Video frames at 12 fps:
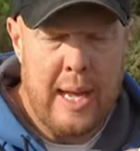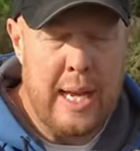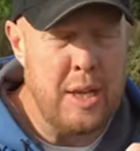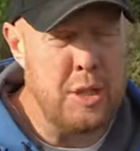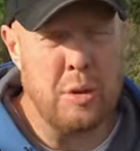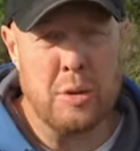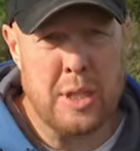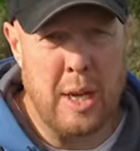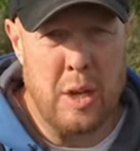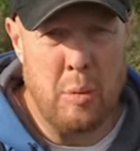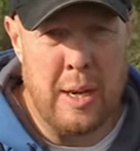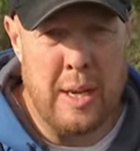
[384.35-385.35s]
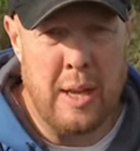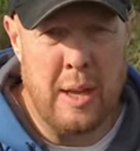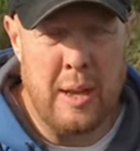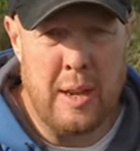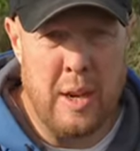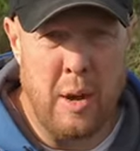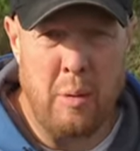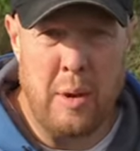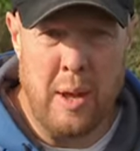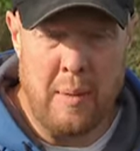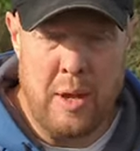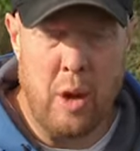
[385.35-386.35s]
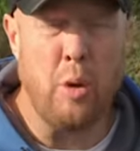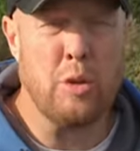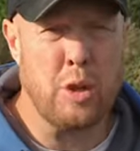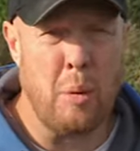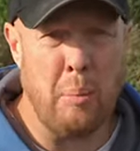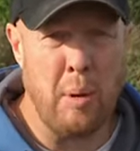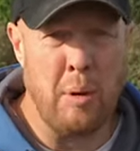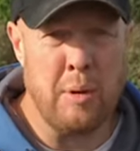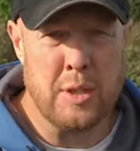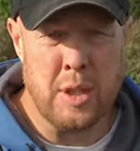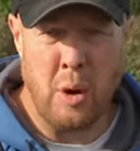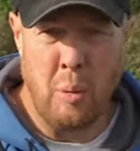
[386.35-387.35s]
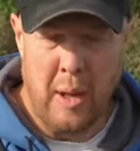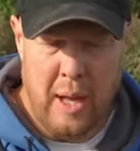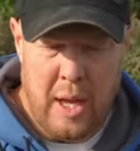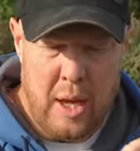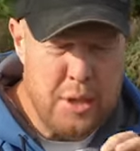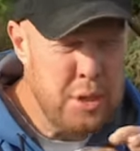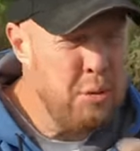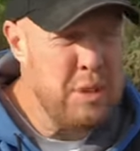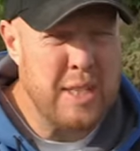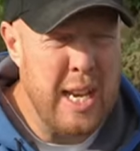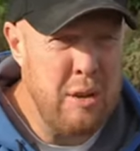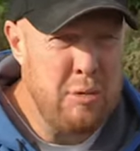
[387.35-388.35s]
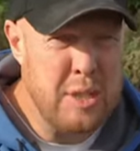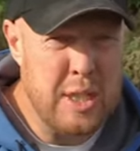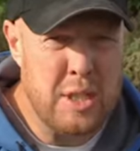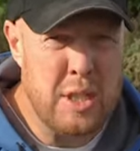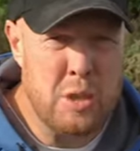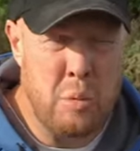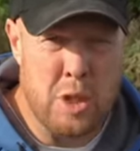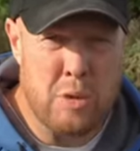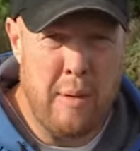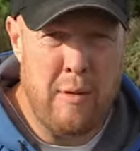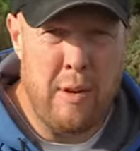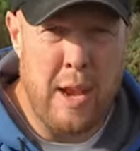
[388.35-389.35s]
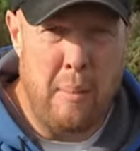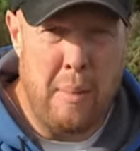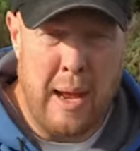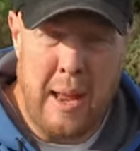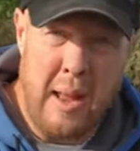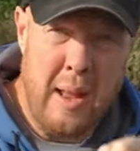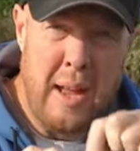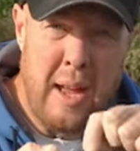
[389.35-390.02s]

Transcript: is it'll tell you when your hook's gone blunt. So as soon as there's any resistance whatsoever in that maggot,